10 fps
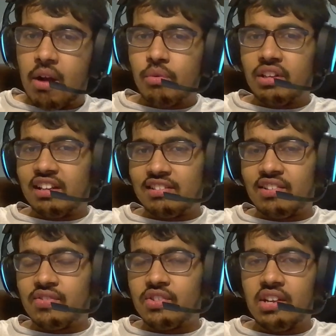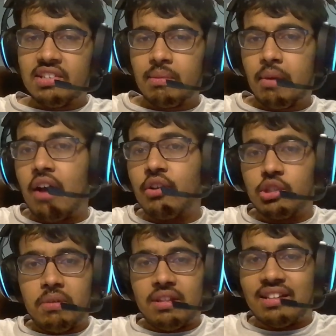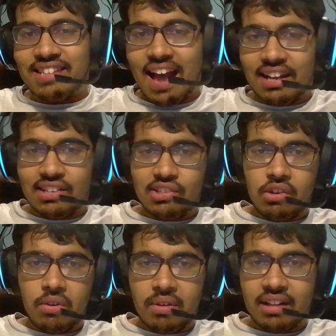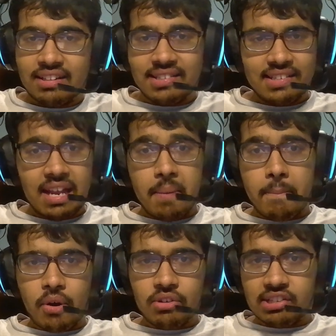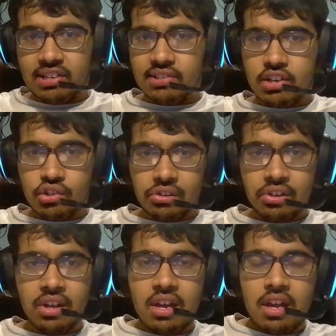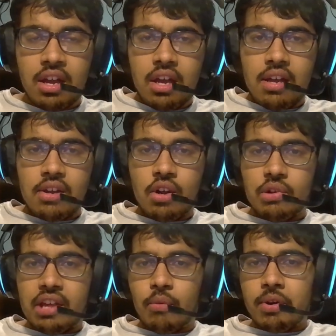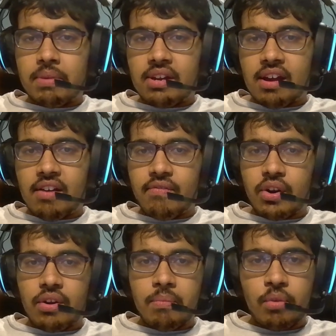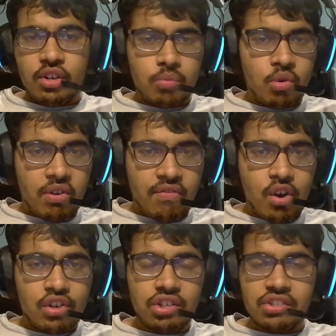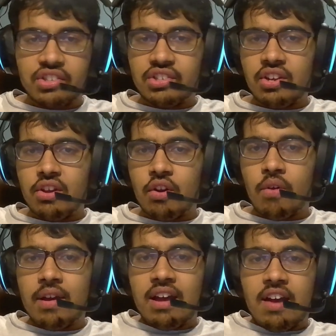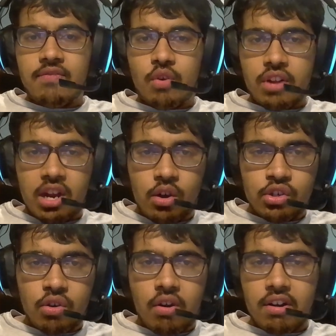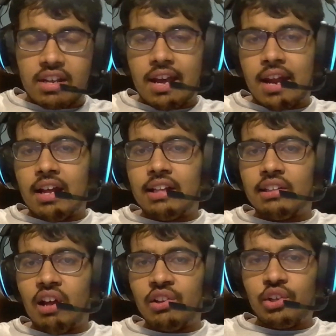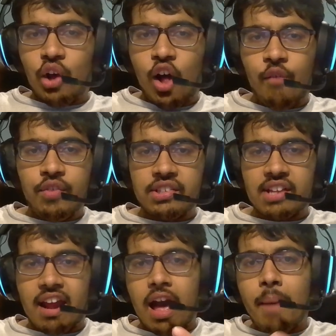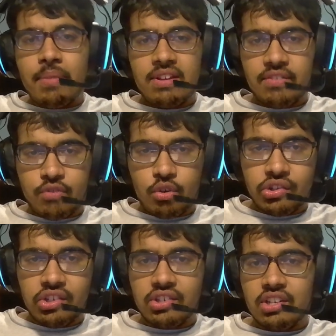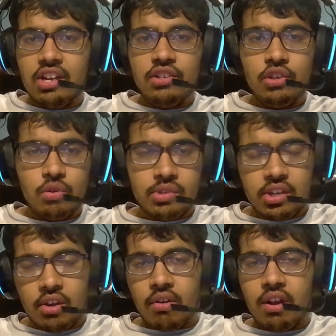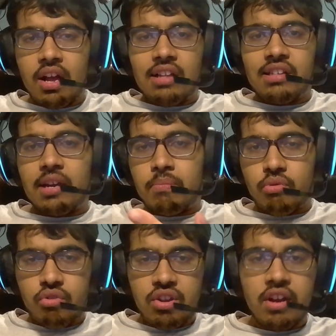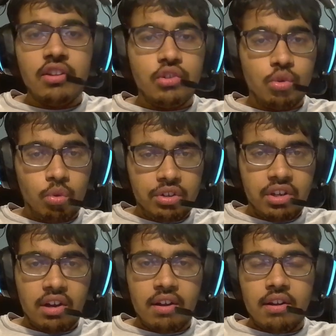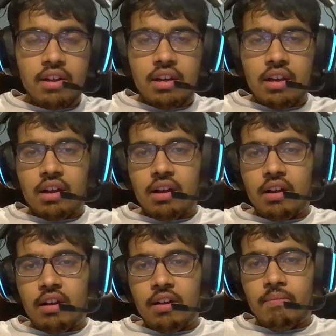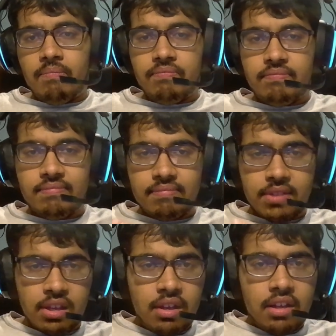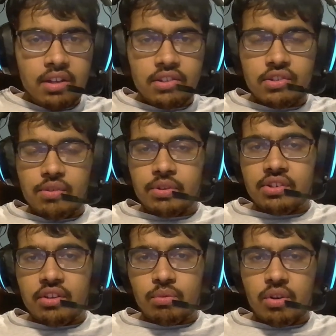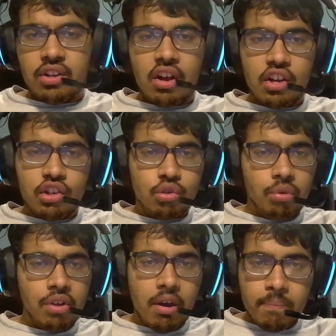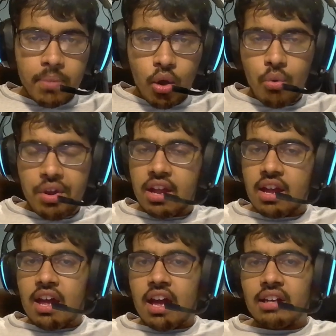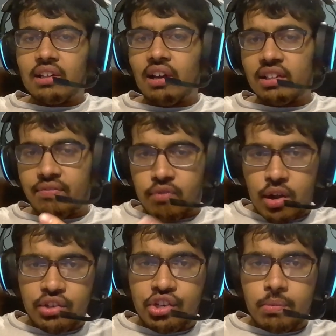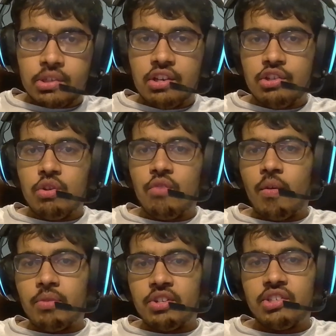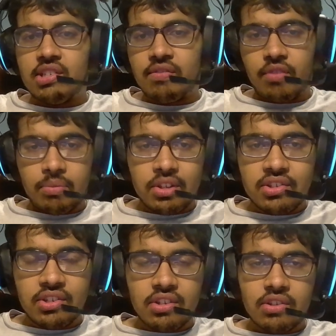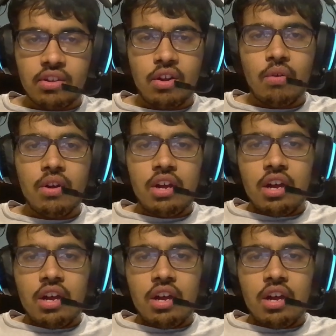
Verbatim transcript: I would like to have seen someone else be an antagonist, you know, not the same person essentially. You know, that would have been uh, very much more refreshing to see, you know, for a character arc. And a lot of the conflicts that happened in the first season continues here, like Priya and Julia. Um, let's see, what's another one? Uh, Julia and Bowie. And a lot of the friendships continued from this season, from this season, you know.